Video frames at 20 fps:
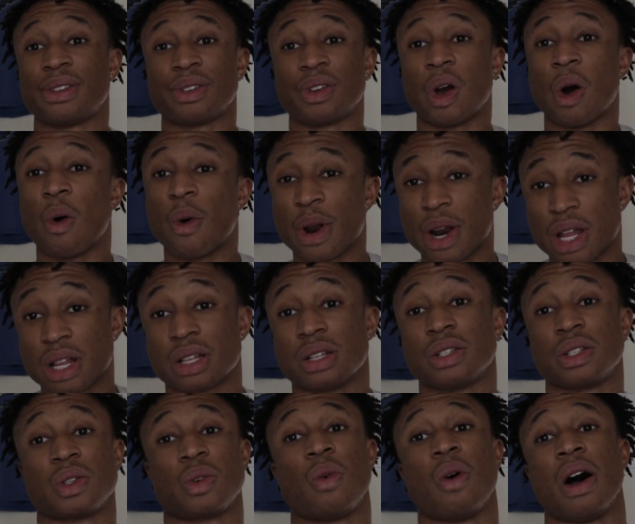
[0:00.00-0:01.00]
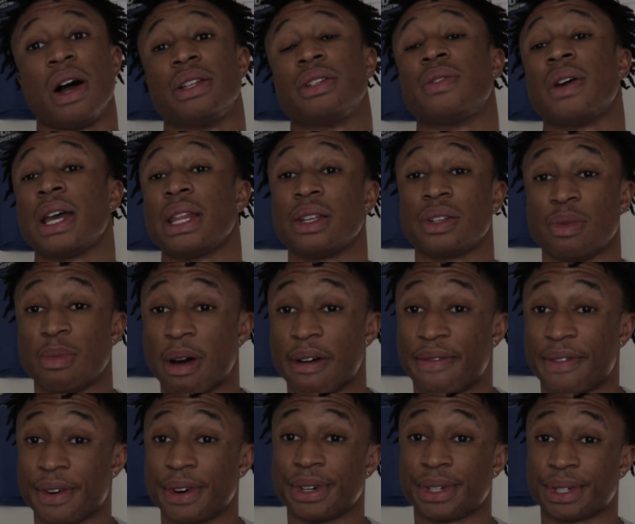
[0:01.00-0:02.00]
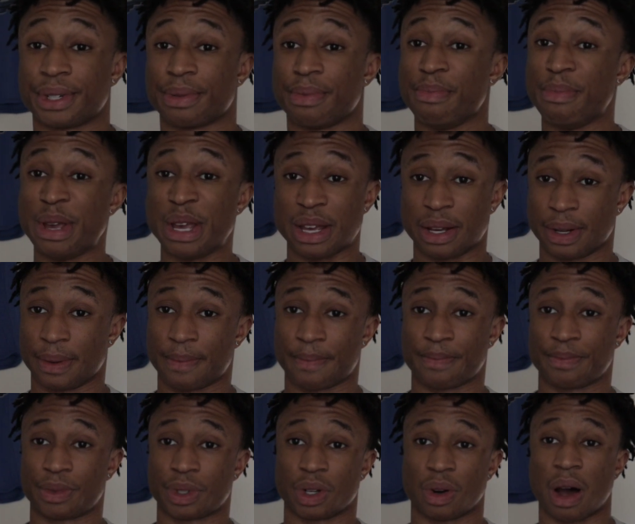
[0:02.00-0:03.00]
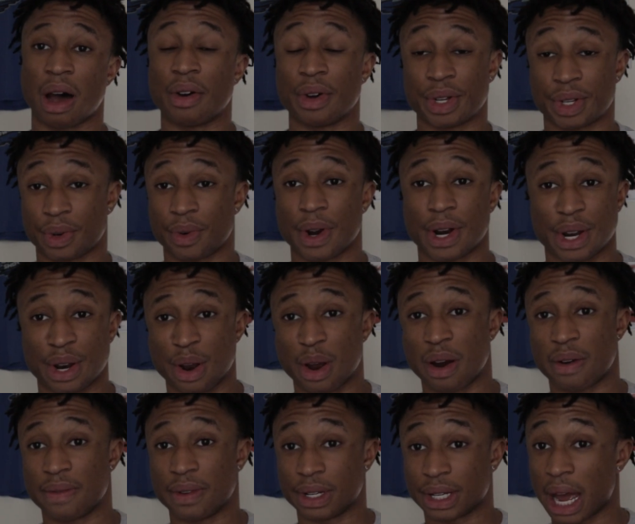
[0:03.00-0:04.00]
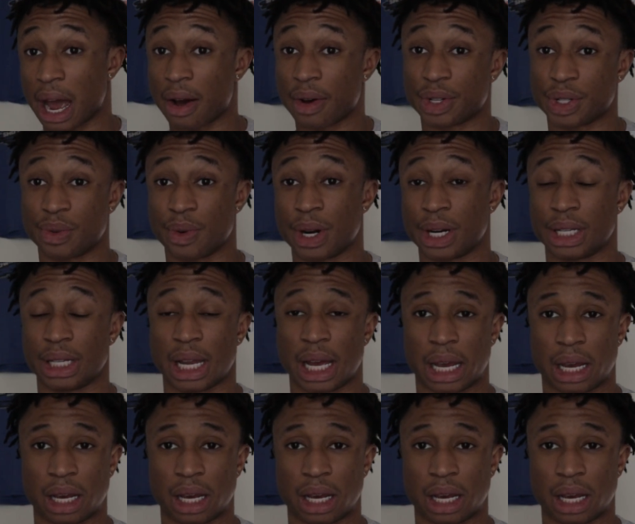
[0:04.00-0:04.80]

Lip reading: Going into squats, right? This is my first meet. So I was already nervous. I was already